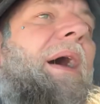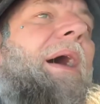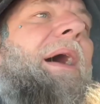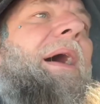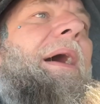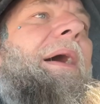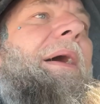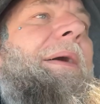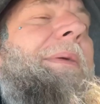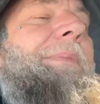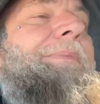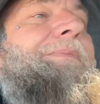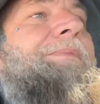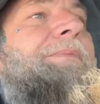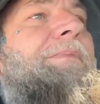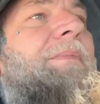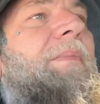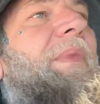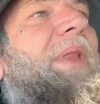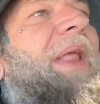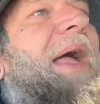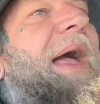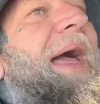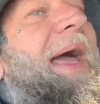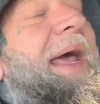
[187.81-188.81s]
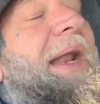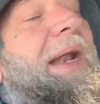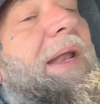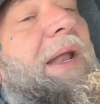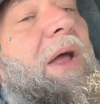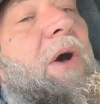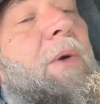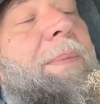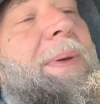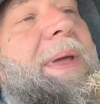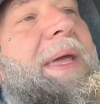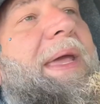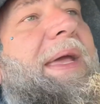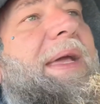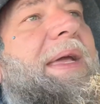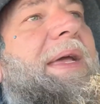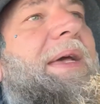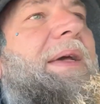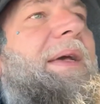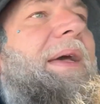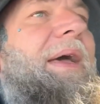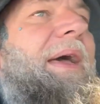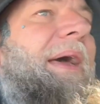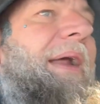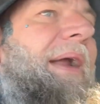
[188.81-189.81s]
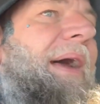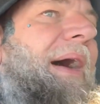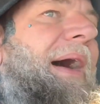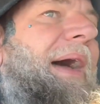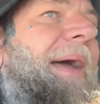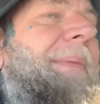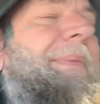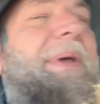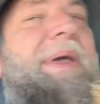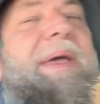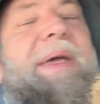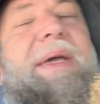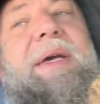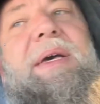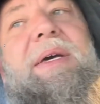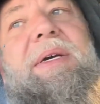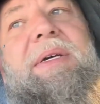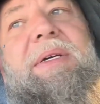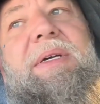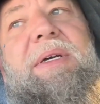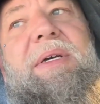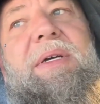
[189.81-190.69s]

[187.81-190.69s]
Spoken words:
I had a low peak and a high peak,